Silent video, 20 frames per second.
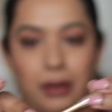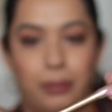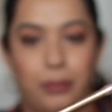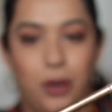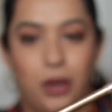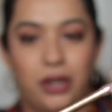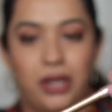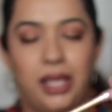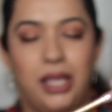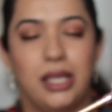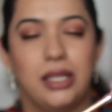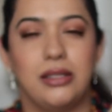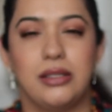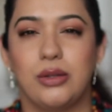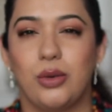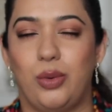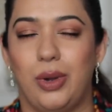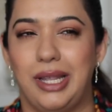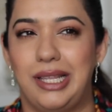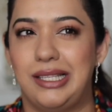The body
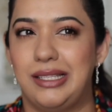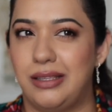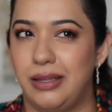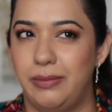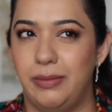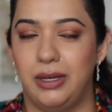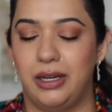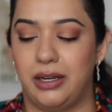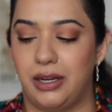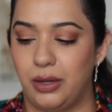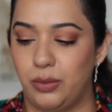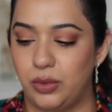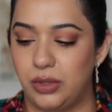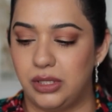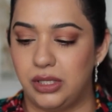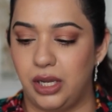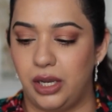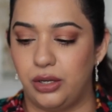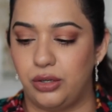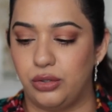is quite similar, I
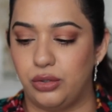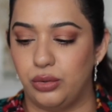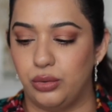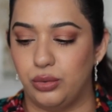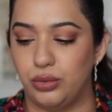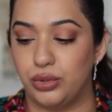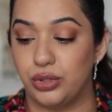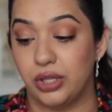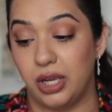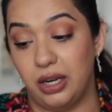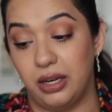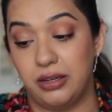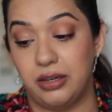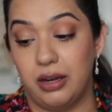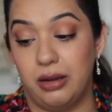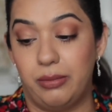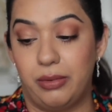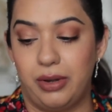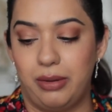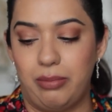would say, to
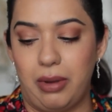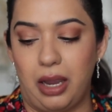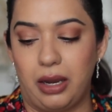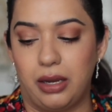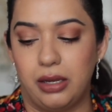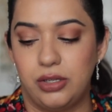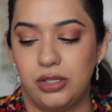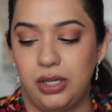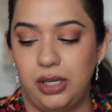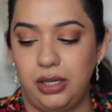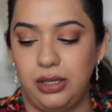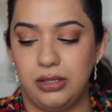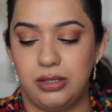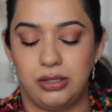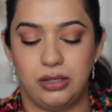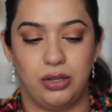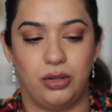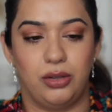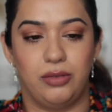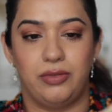Charlotte Tilbury
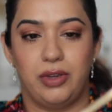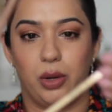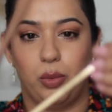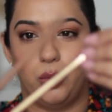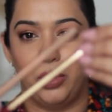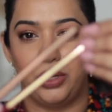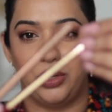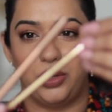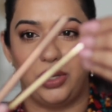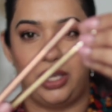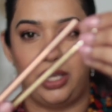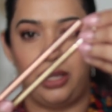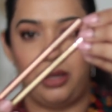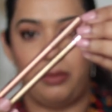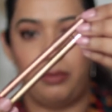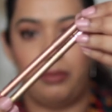packaging. So if I were to